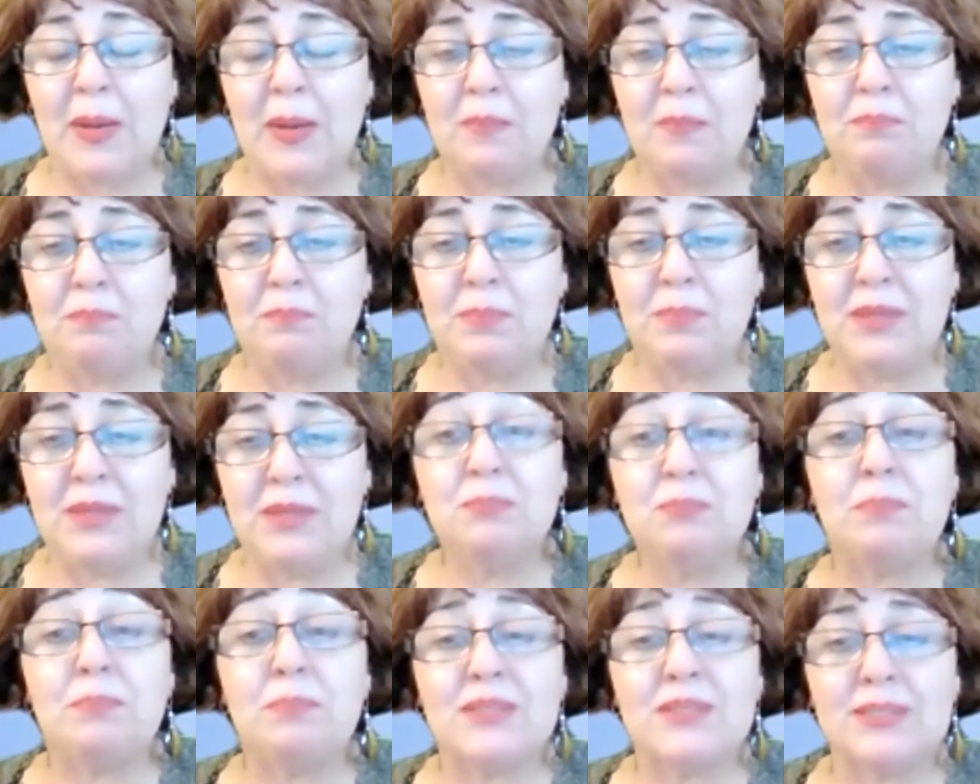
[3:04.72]
be
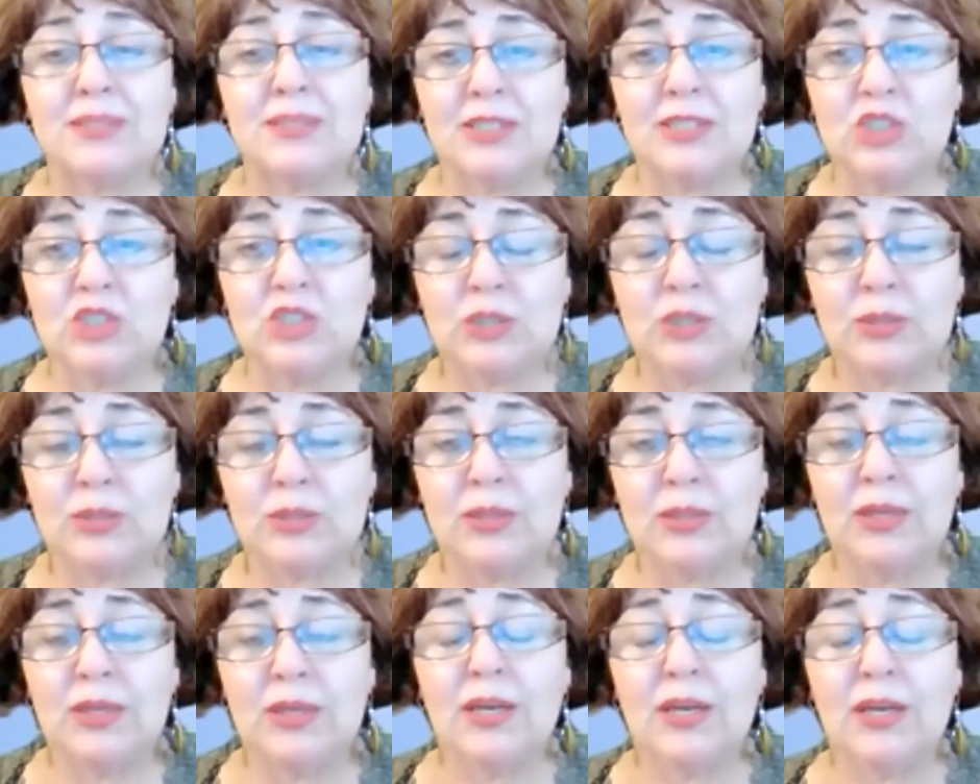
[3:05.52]
in position
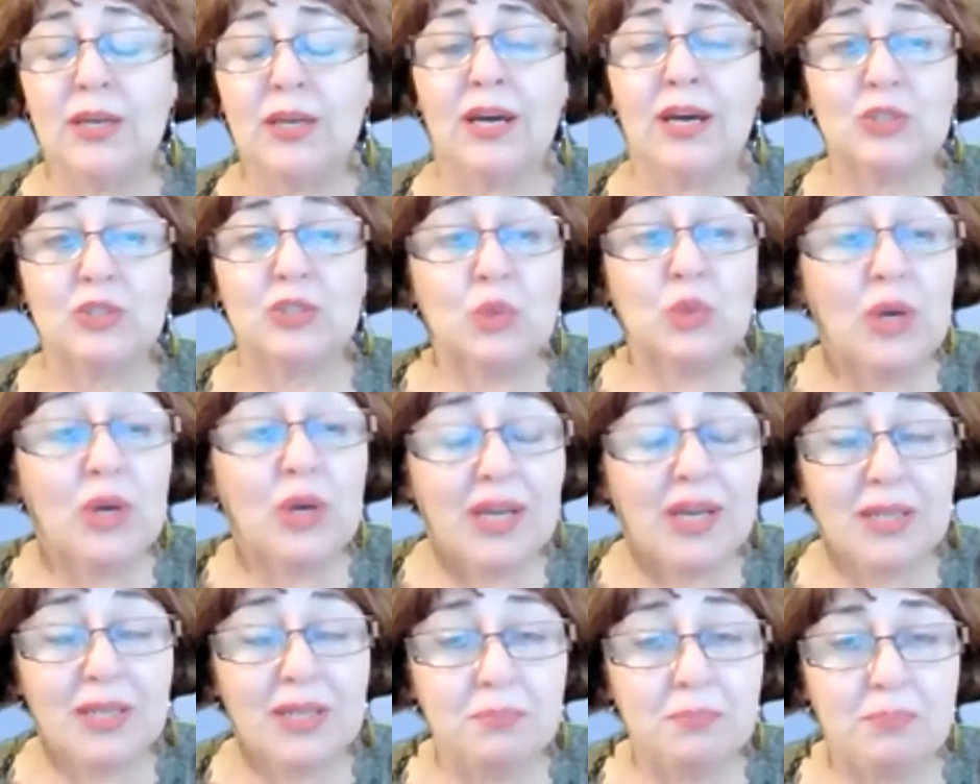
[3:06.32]
to
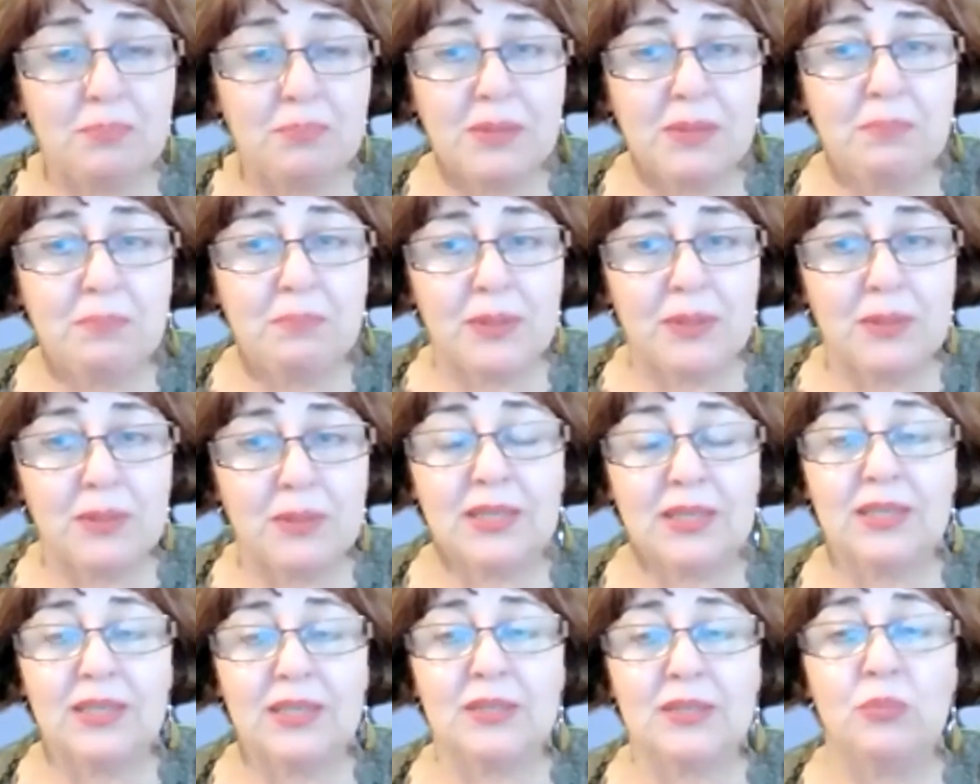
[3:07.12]
help people
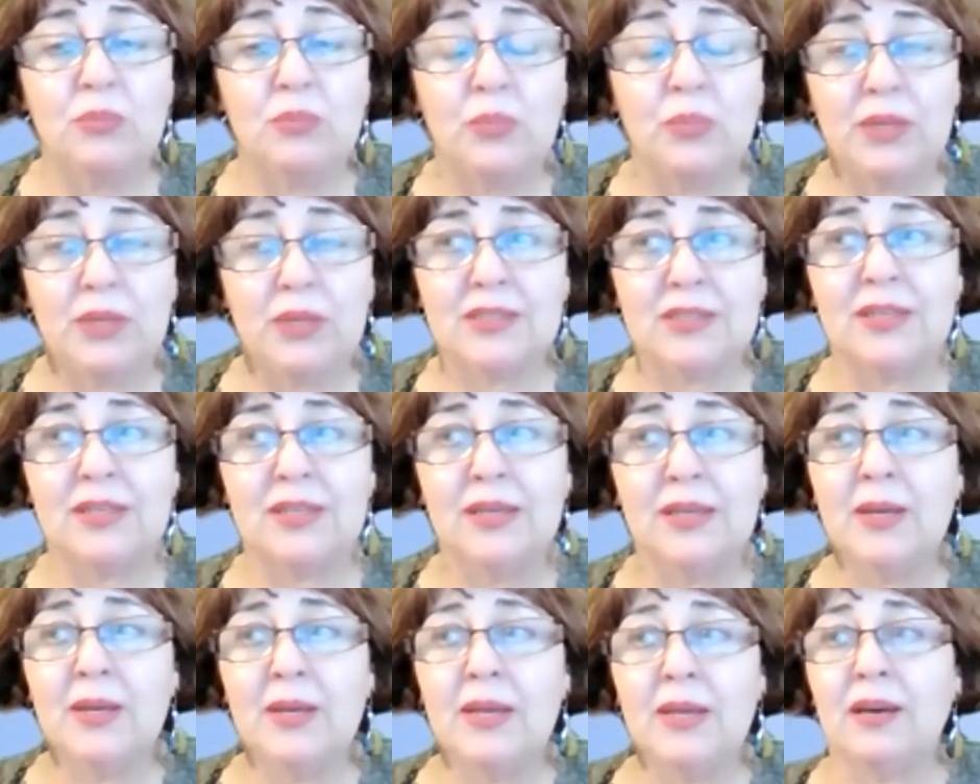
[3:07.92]
in very
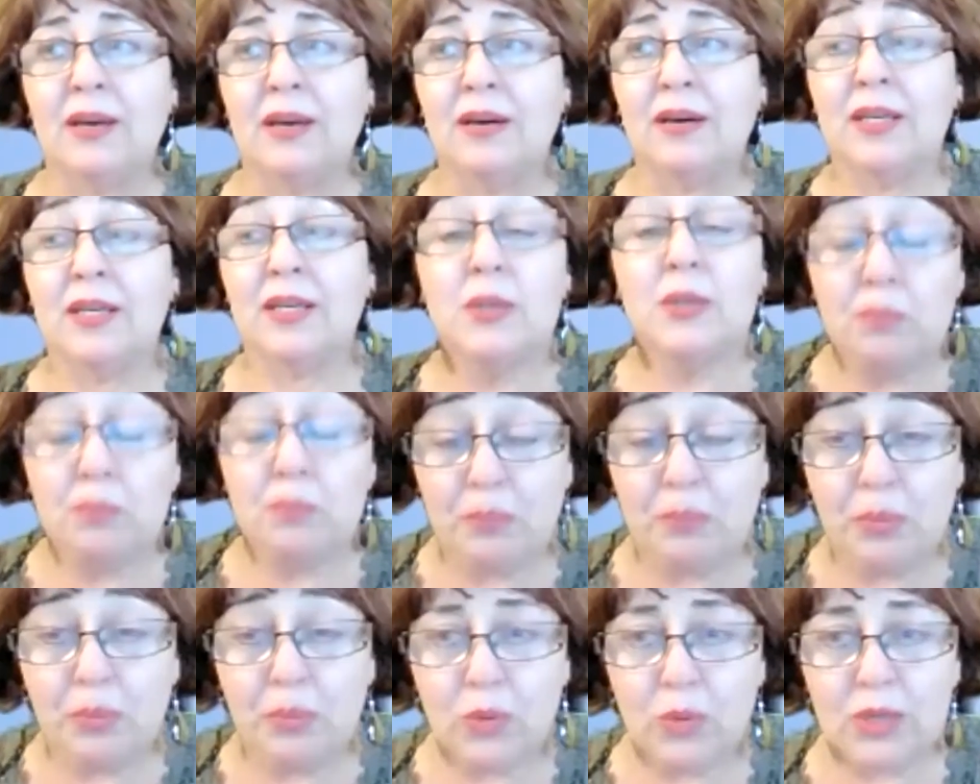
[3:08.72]

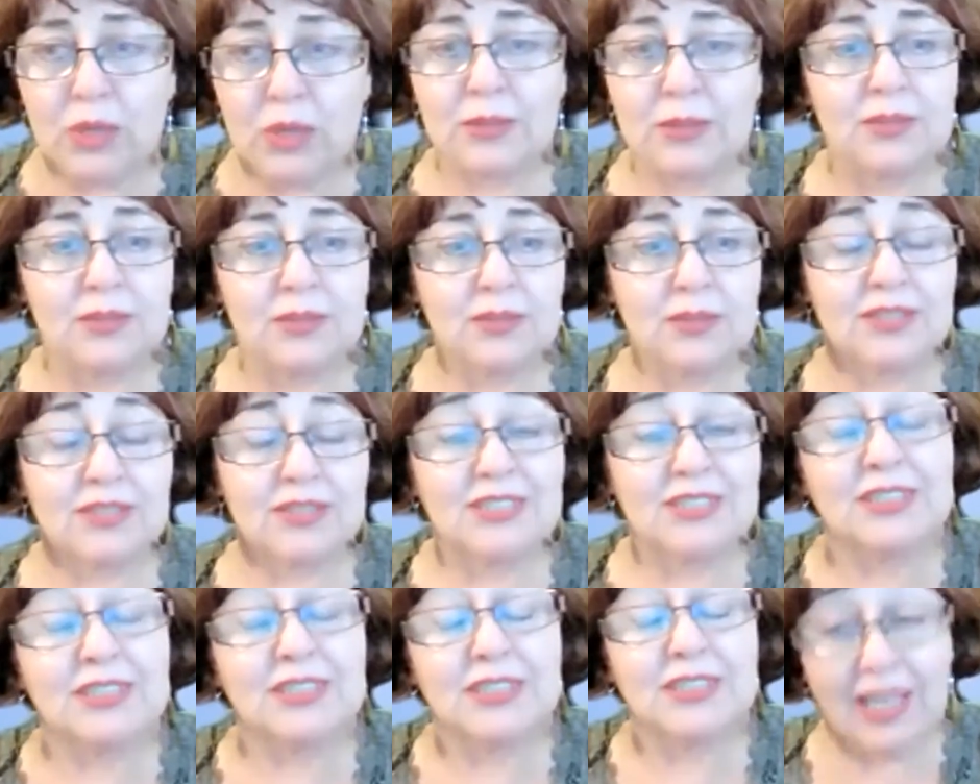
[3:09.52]
important
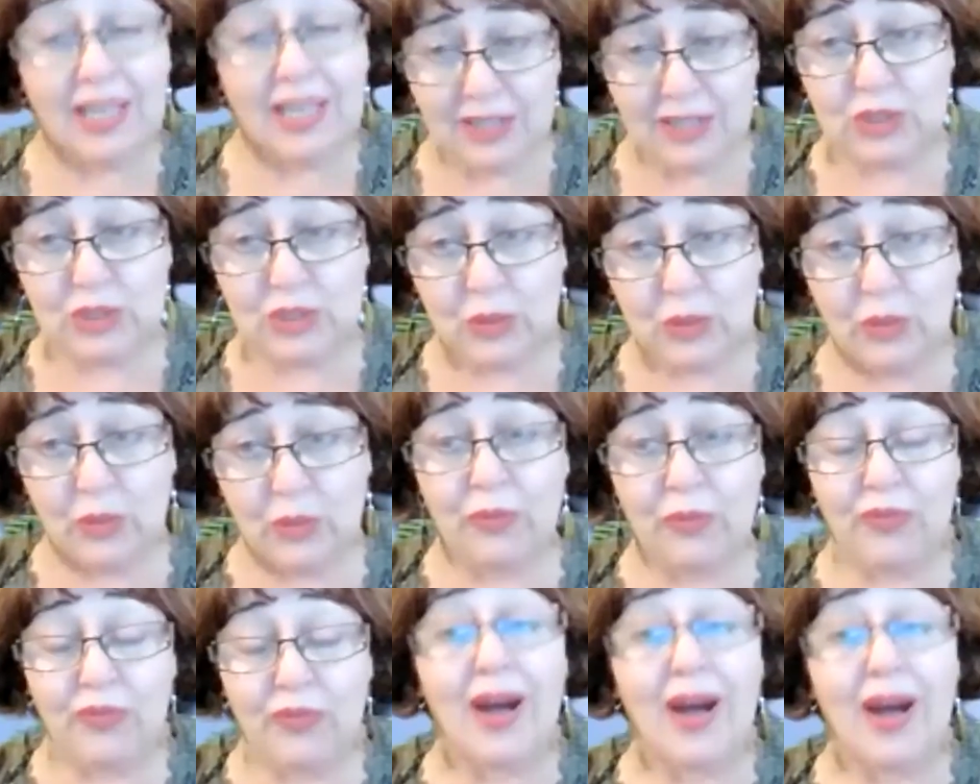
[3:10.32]
stage
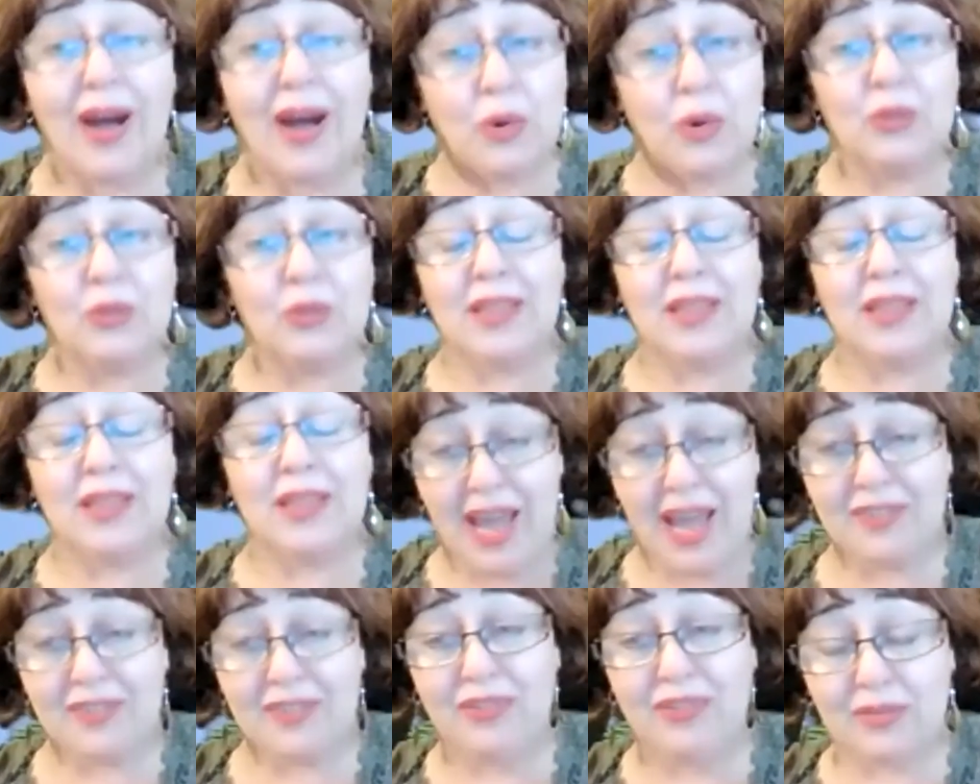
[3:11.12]
of our
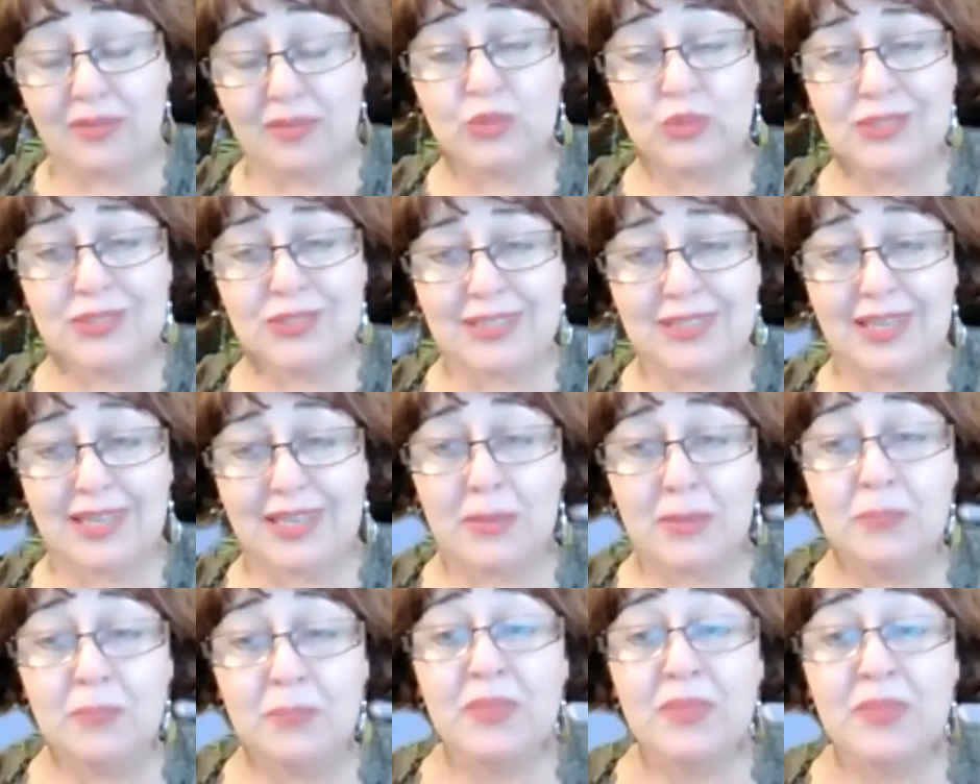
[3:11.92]
life, I would
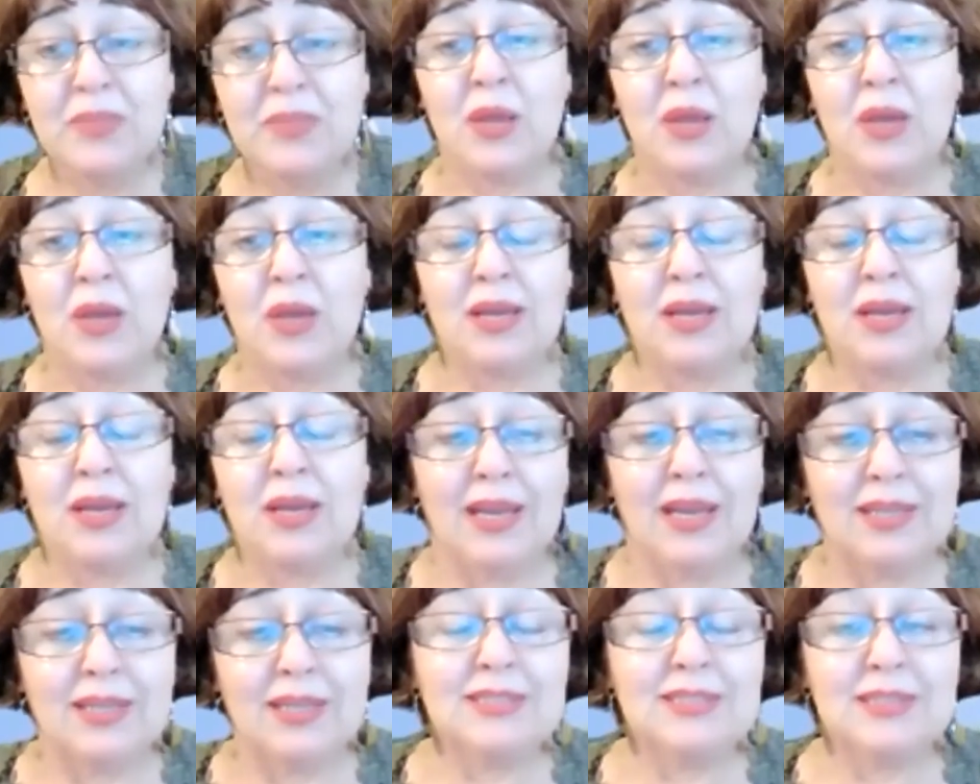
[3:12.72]
say,
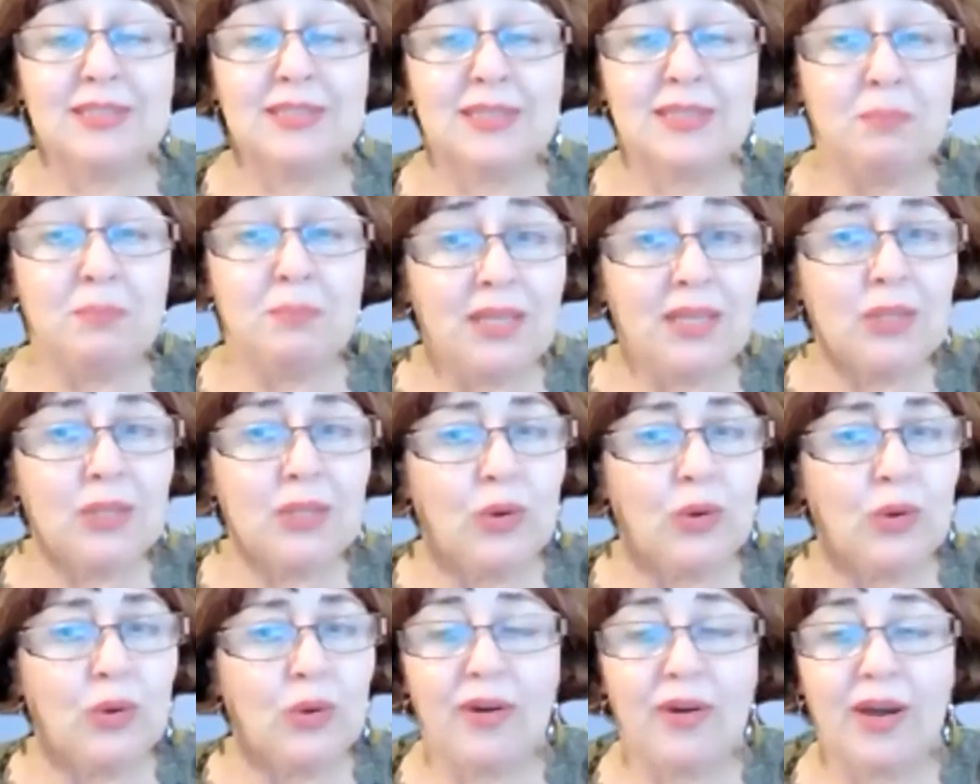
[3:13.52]
as many
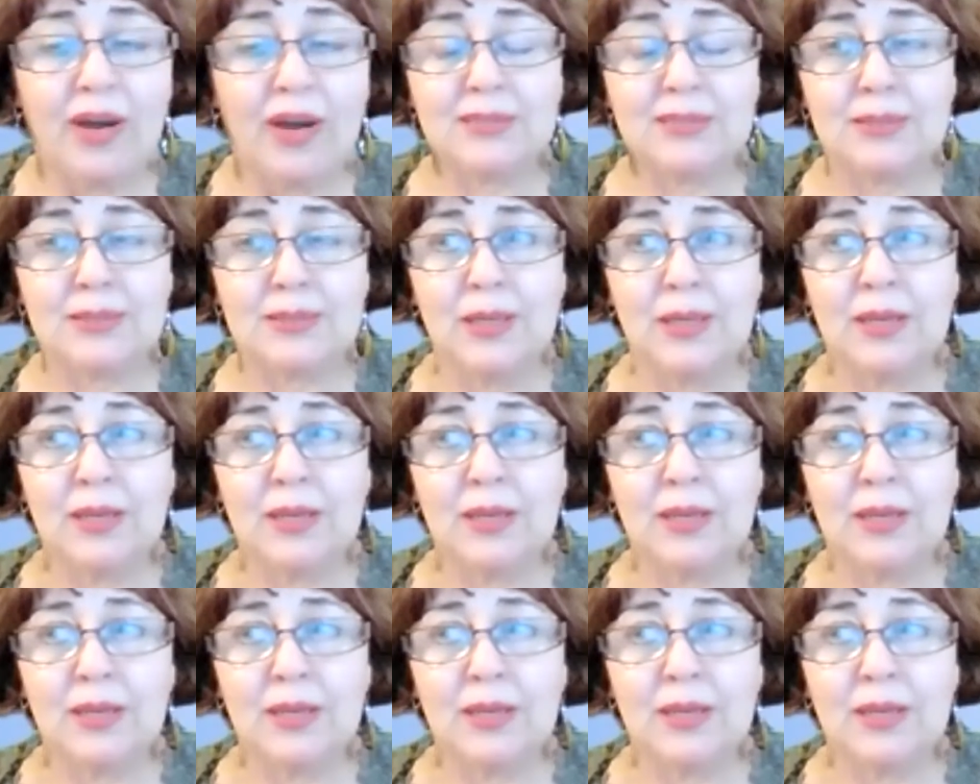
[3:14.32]
of us